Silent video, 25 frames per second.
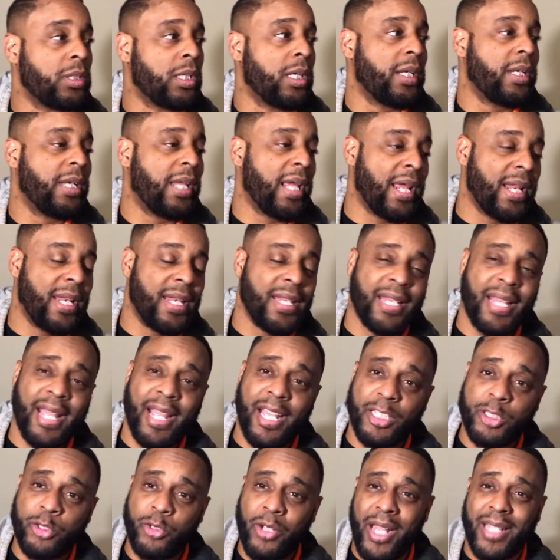they
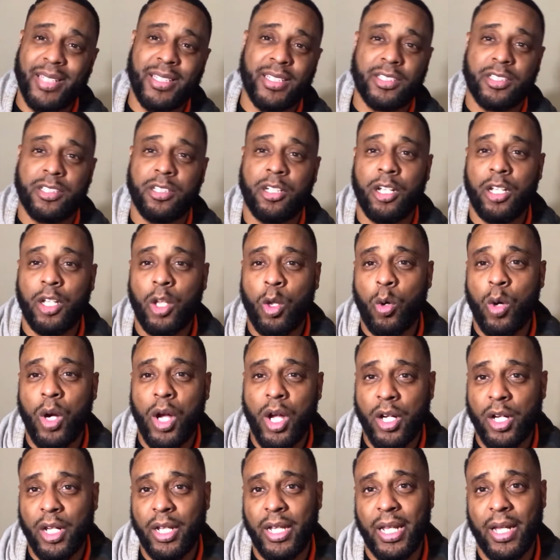attracted to a low
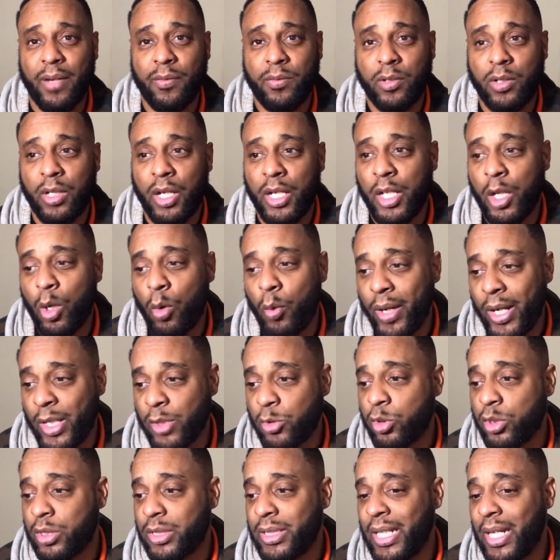hunger level, a low
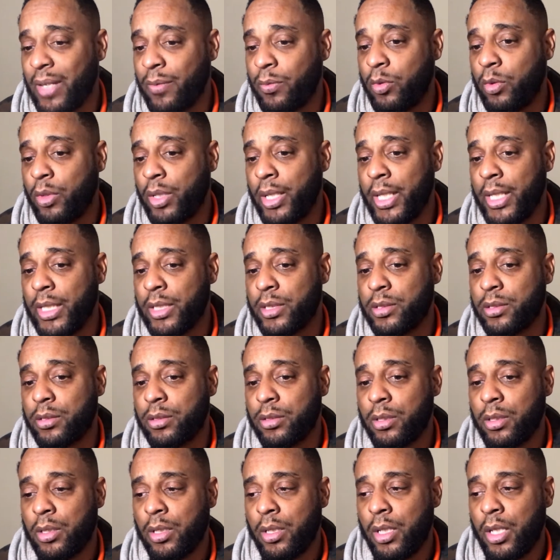interest level.
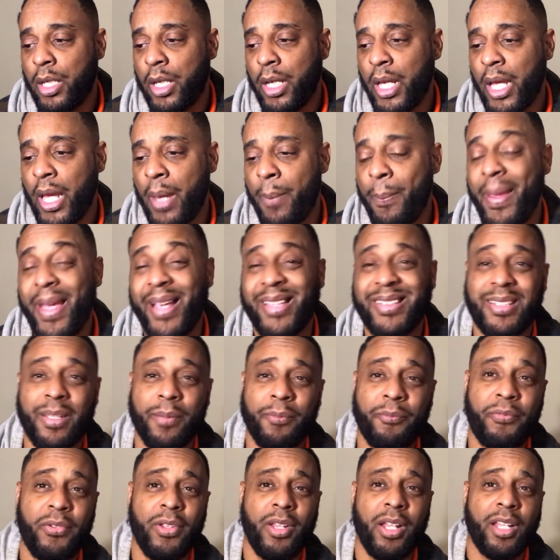It makes them
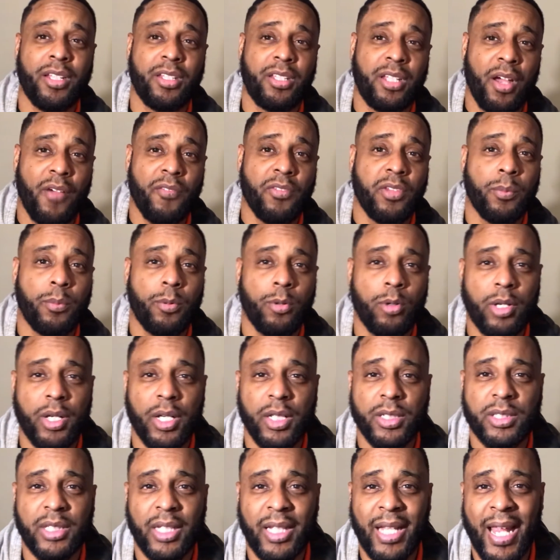feel uncomfortable
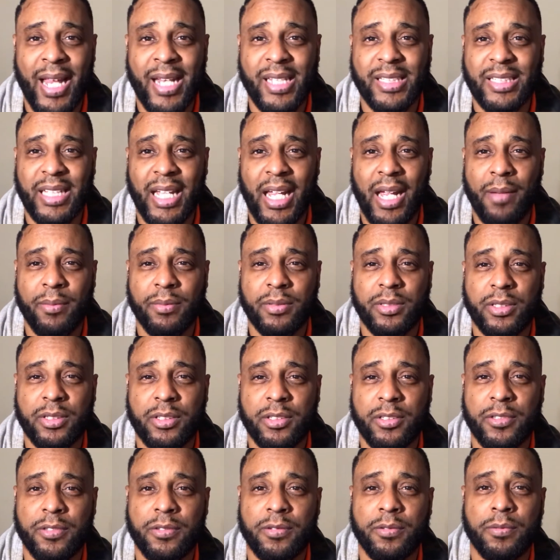because a lot of times
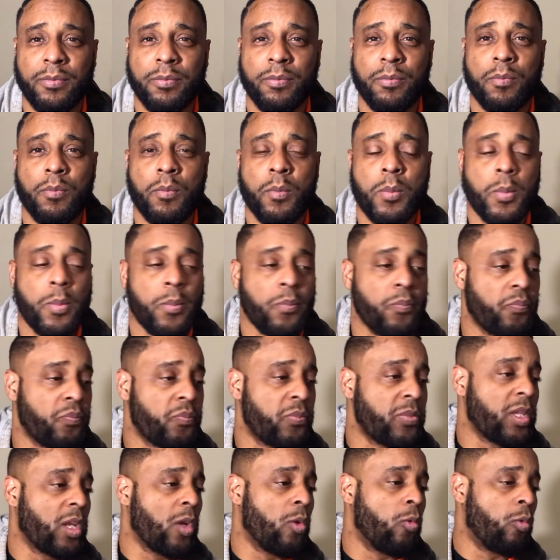
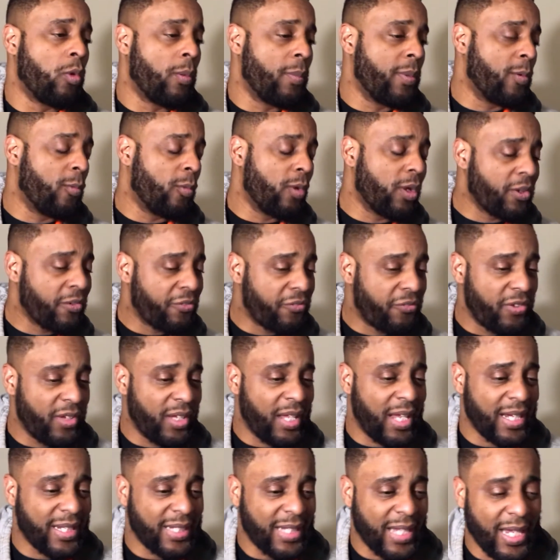women want to feel
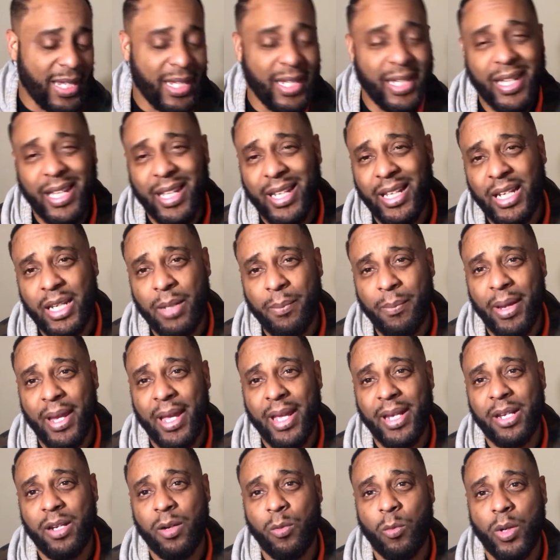like they can get any
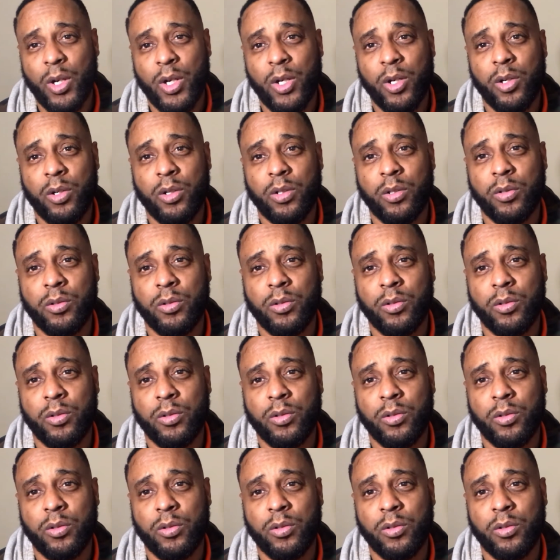man in the world,